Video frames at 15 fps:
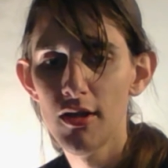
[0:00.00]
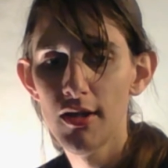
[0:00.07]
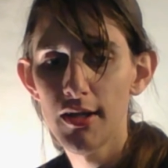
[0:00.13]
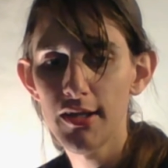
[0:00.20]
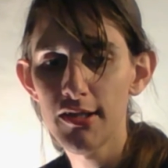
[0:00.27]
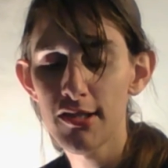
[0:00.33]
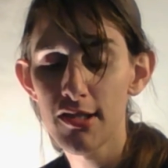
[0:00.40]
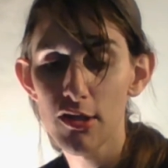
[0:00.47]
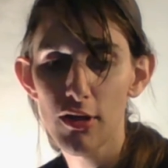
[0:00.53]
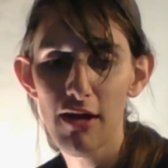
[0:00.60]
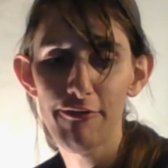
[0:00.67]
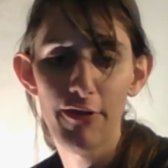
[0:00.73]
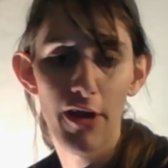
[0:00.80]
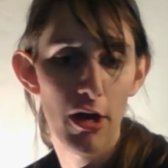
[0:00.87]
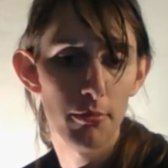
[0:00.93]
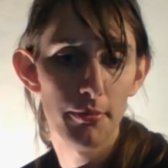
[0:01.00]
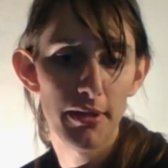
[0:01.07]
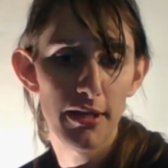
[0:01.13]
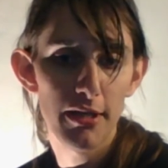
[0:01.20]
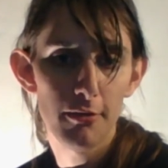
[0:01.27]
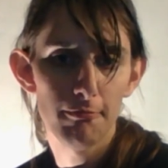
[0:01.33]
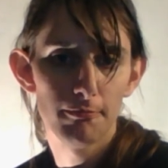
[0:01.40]
until I found
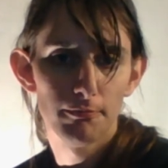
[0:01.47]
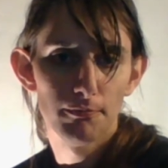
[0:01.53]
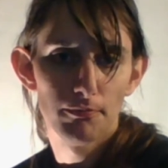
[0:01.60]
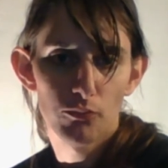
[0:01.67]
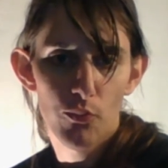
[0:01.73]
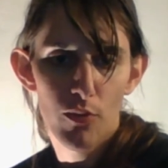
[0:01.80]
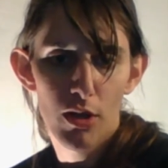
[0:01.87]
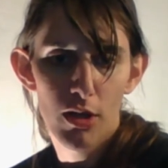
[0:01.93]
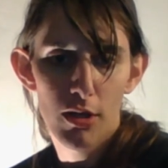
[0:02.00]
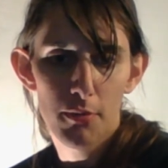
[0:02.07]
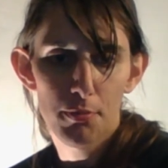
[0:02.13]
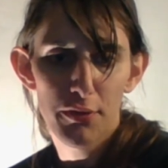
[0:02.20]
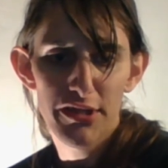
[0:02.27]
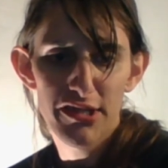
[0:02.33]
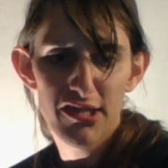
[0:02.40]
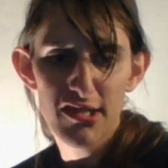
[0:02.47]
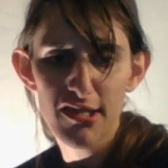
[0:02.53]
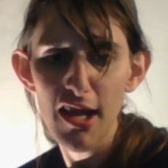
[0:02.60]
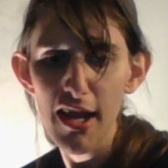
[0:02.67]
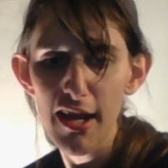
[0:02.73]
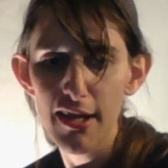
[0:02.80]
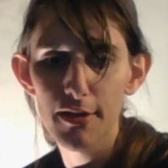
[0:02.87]
me a place to
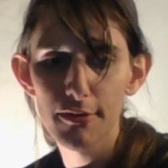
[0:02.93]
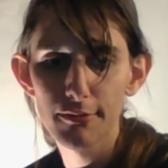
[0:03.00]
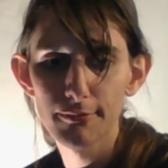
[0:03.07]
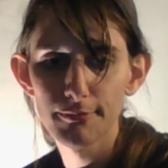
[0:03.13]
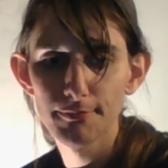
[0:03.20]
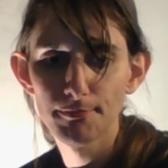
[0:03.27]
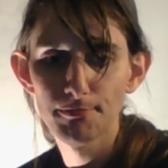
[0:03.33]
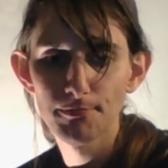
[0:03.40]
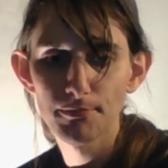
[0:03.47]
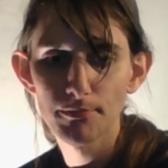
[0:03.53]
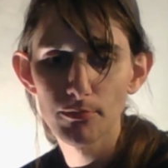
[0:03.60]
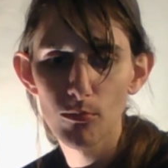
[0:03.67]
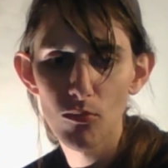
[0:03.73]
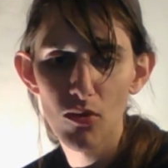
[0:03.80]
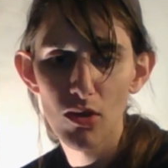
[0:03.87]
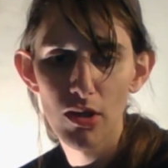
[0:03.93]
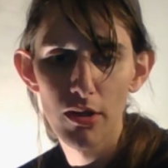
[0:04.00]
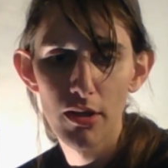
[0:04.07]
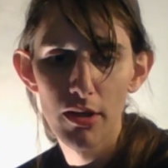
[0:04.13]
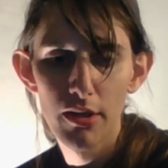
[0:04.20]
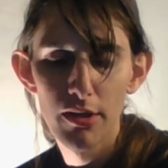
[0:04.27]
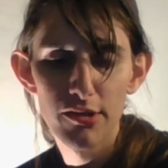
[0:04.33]
stay.
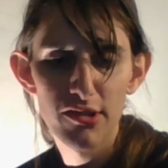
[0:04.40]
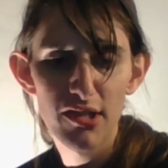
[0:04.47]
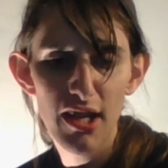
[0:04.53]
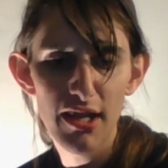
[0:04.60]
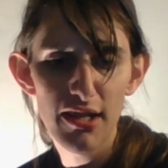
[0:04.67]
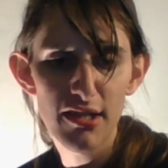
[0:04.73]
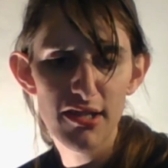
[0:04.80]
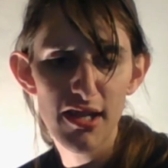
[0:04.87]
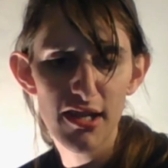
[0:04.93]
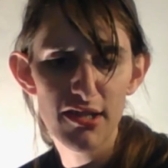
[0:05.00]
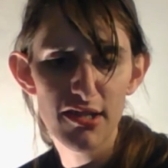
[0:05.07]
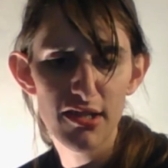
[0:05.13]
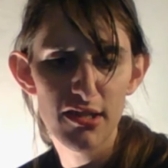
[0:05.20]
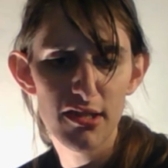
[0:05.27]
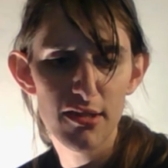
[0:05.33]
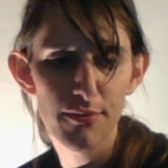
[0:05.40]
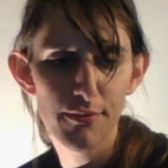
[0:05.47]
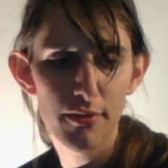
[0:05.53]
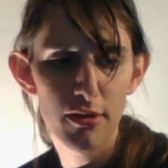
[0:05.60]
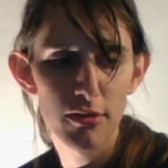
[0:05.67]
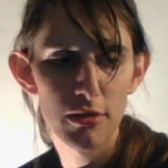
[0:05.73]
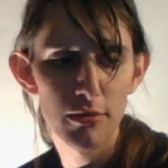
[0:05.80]
Stayed in Texas
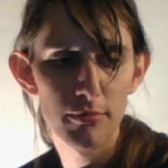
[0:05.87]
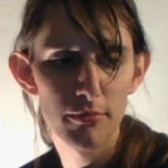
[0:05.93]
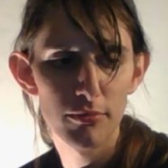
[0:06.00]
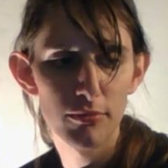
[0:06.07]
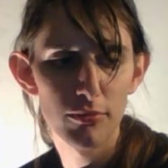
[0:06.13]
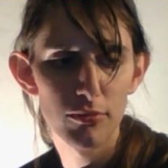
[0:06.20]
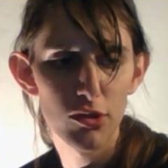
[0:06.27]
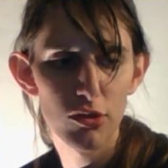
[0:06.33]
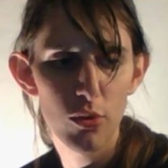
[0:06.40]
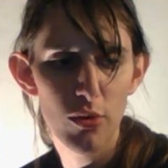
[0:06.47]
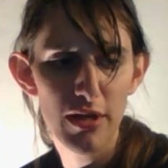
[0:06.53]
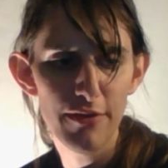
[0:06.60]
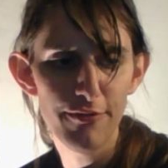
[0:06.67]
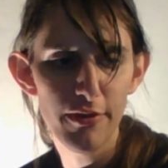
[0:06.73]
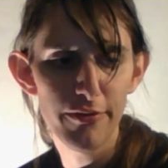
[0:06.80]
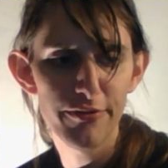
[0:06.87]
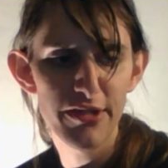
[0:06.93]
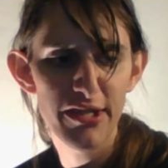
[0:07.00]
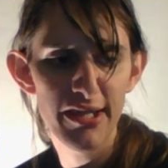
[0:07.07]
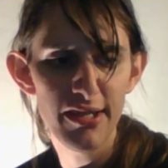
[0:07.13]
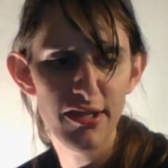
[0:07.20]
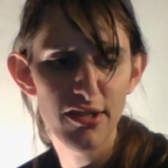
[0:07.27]
from
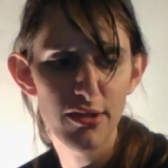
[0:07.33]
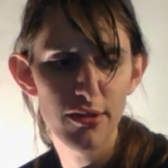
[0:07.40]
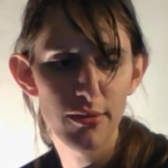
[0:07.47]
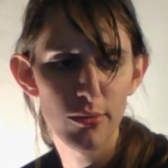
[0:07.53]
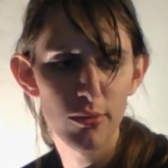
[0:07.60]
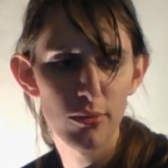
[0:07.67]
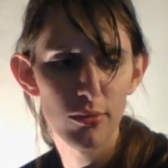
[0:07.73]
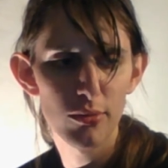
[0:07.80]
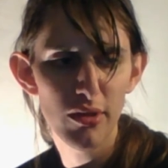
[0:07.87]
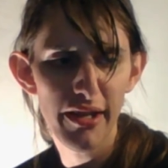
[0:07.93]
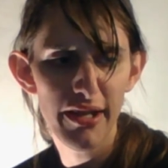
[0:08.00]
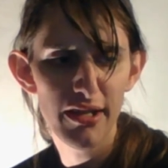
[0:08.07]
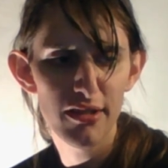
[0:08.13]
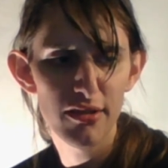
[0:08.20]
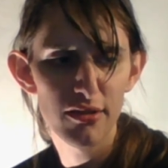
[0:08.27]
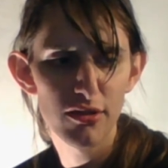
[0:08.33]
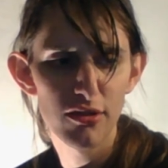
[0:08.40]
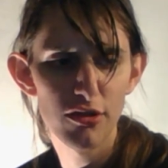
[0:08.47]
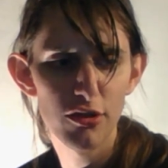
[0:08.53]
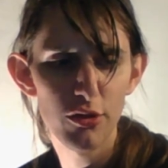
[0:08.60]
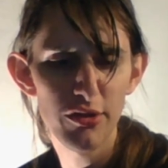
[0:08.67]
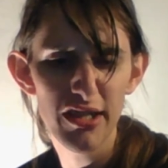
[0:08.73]
2015 to like
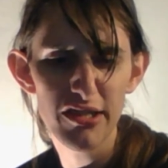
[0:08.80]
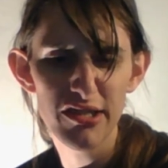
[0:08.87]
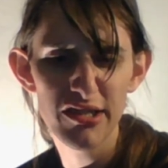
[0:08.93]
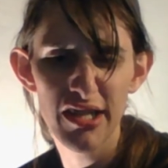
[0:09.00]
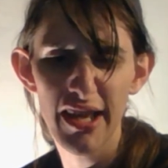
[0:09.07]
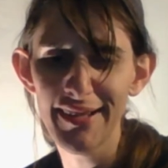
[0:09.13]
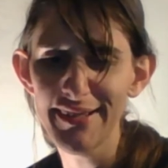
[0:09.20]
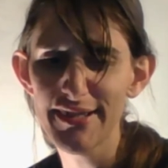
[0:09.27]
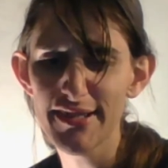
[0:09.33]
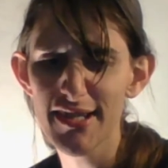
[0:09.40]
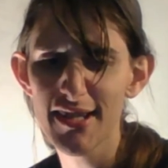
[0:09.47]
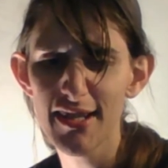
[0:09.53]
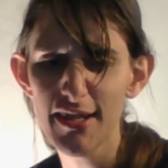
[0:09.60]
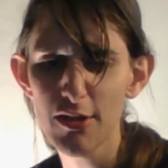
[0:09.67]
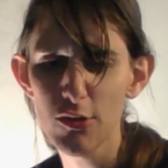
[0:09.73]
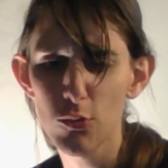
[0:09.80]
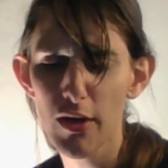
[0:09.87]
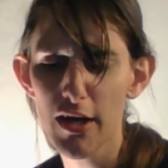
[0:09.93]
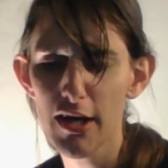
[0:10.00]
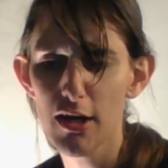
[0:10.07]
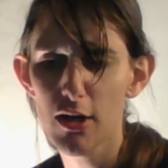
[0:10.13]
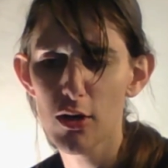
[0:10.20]
2018.
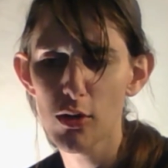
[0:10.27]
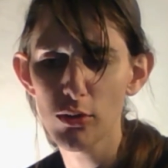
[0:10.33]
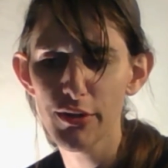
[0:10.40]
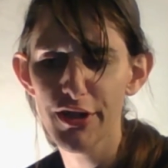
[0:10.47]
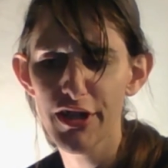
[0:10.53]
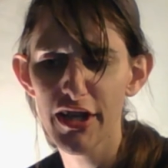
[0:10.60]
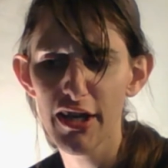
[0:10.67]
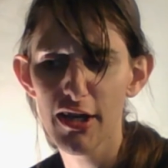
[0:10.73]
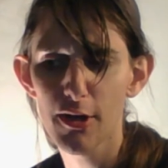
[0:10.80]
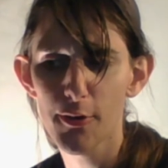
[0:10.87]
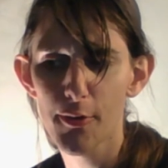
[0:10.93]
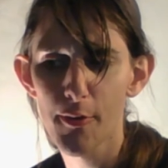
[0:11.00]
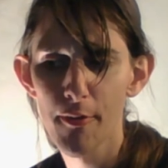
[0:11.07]
Wow, holy cow.